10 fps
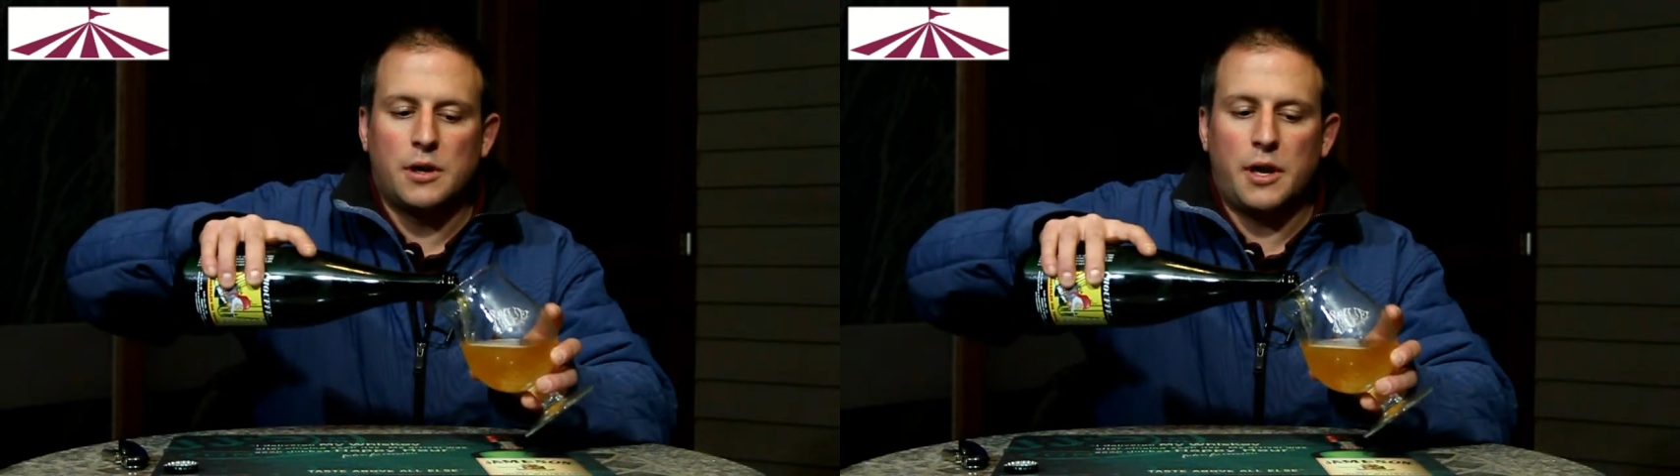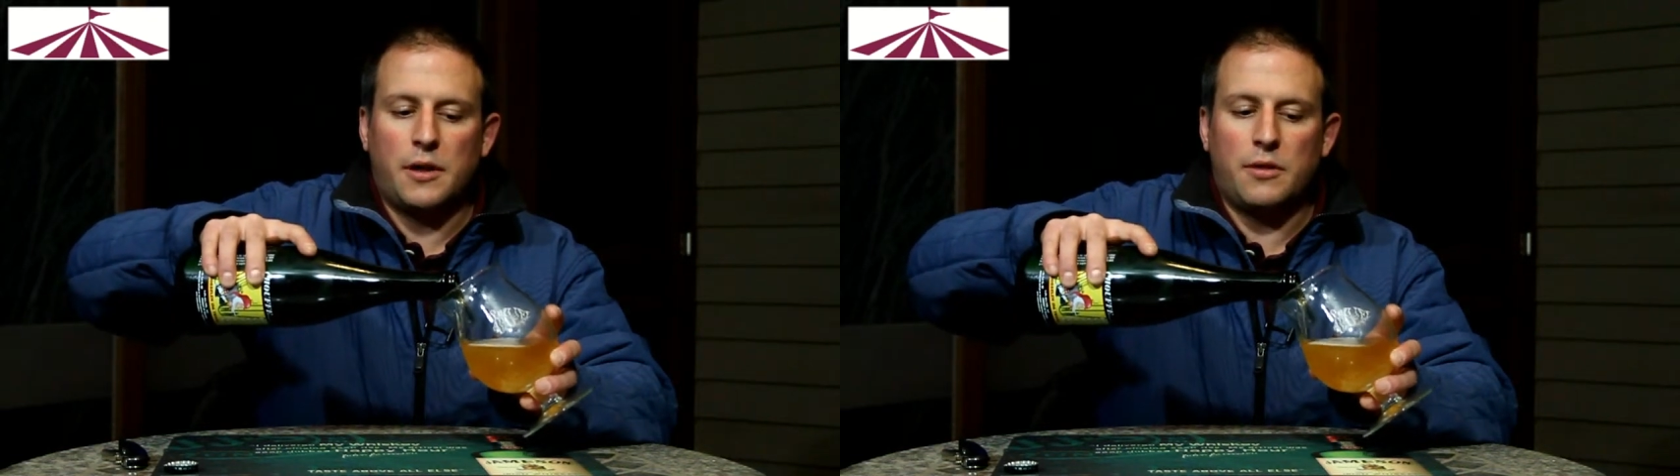
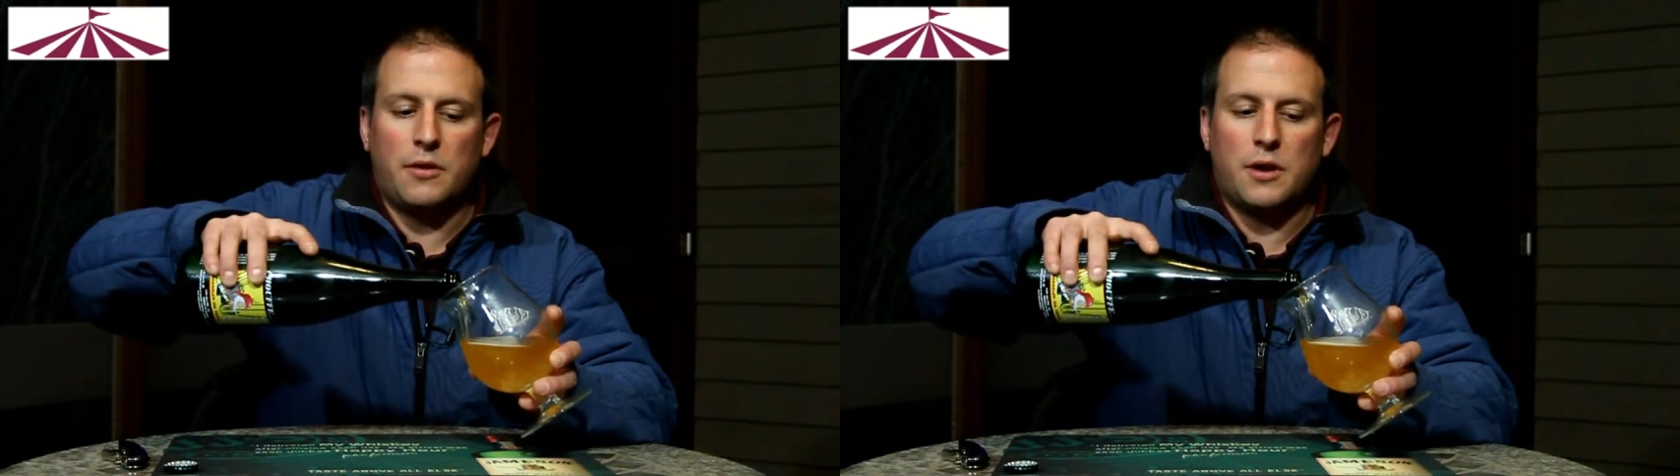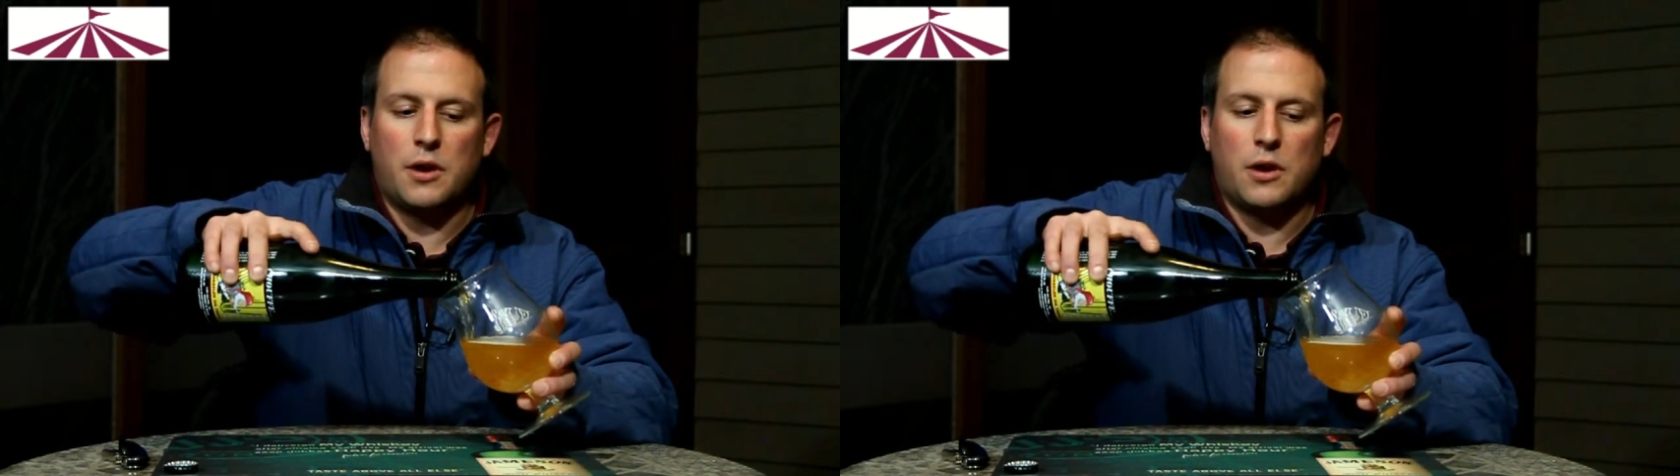and
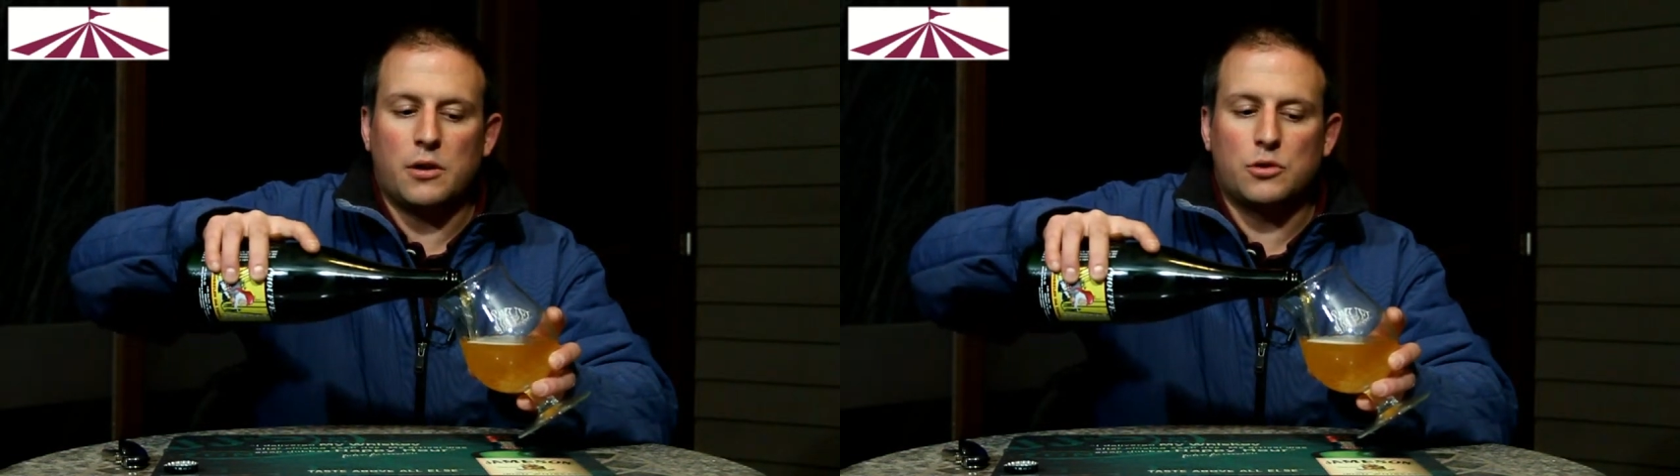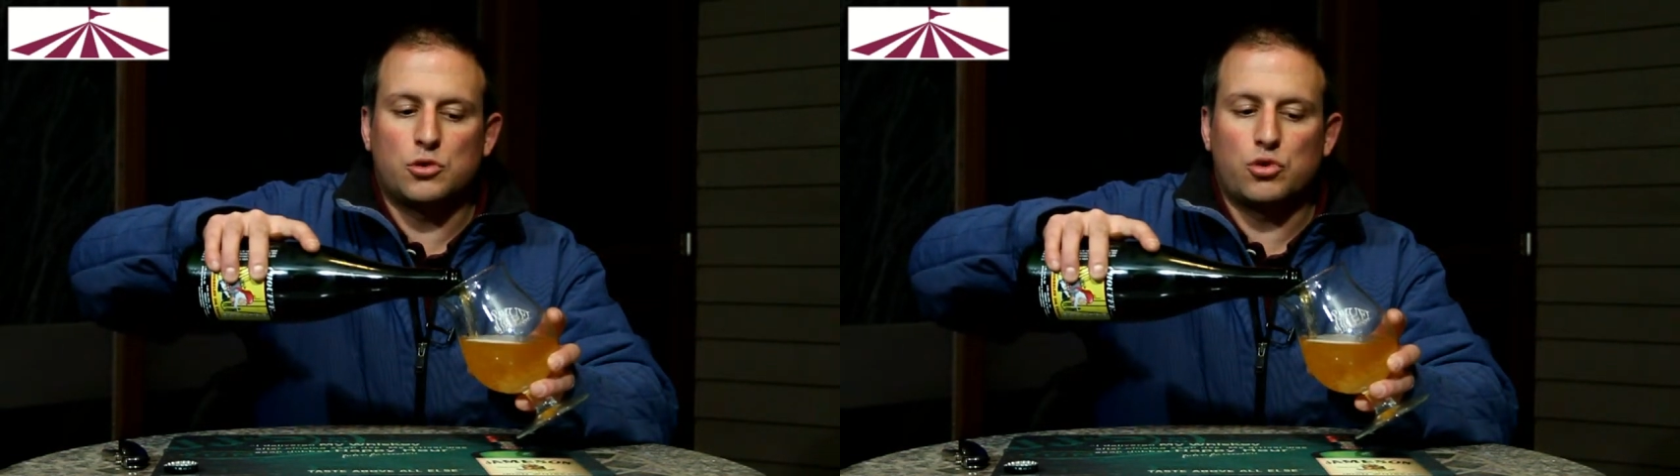the
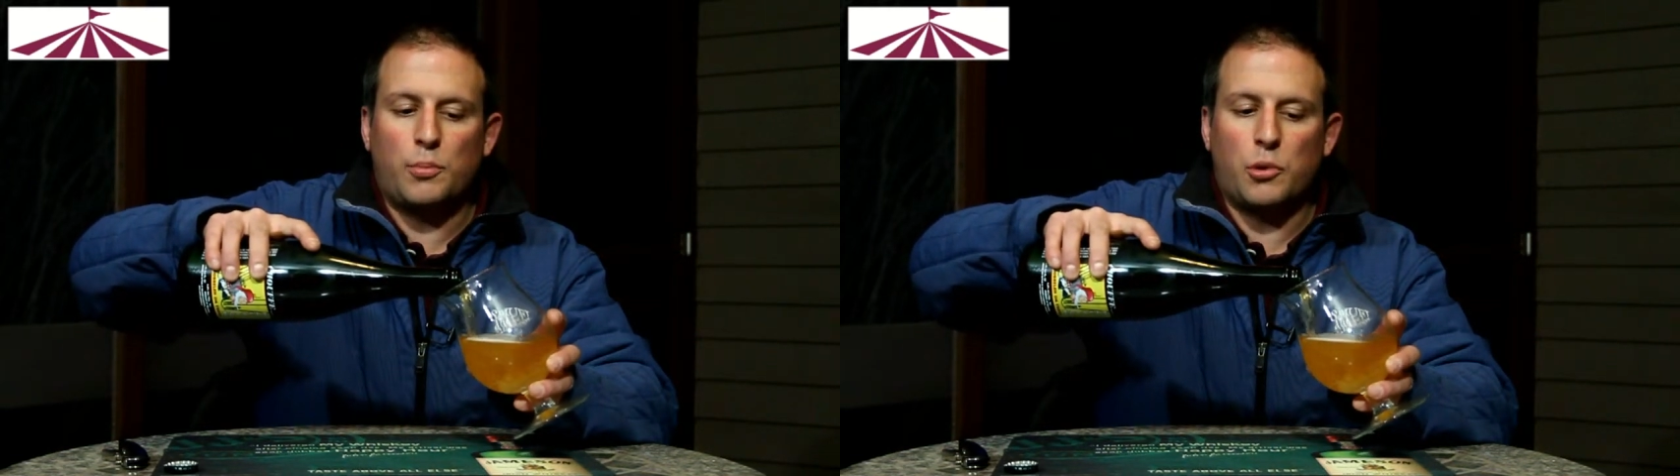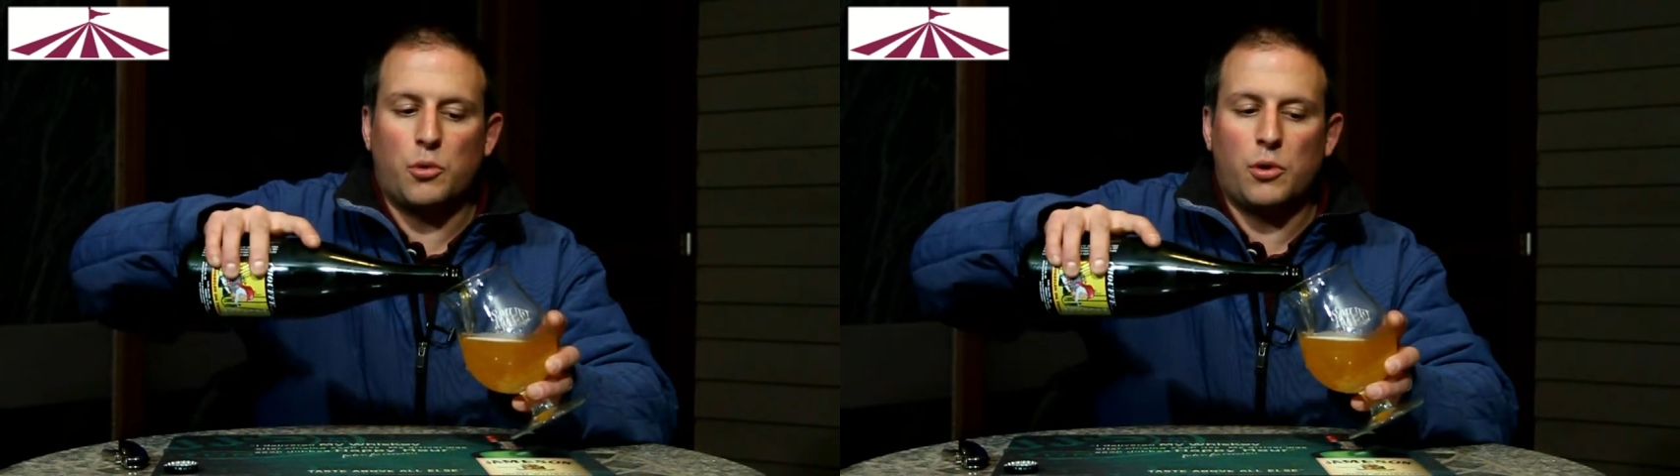uh,
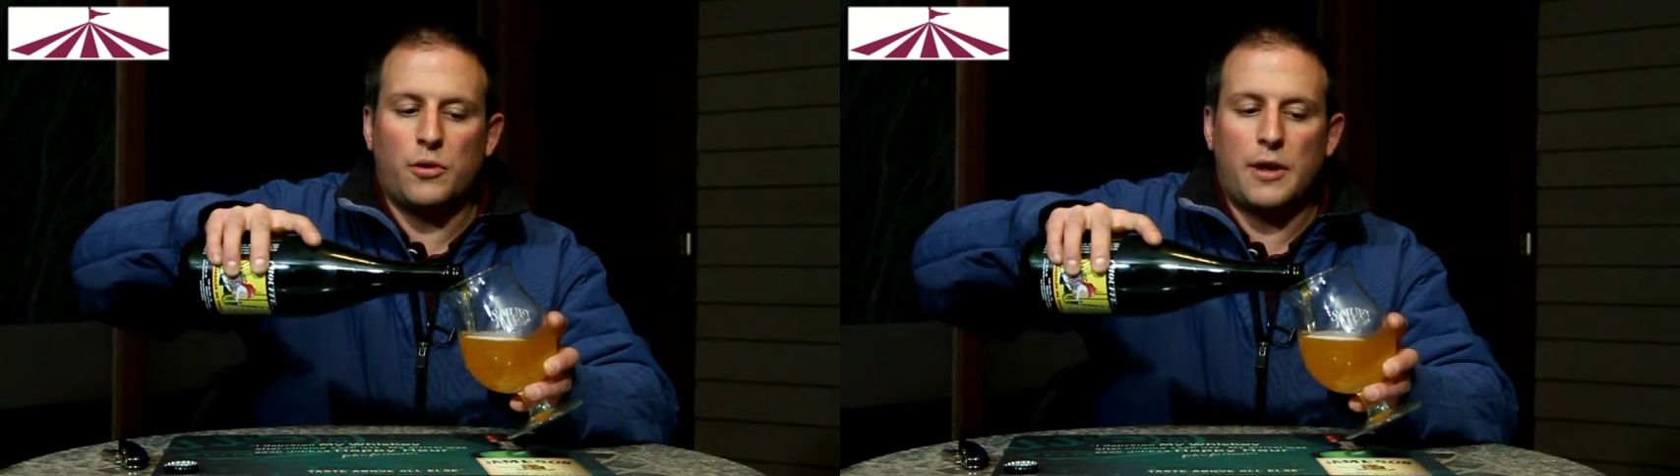triple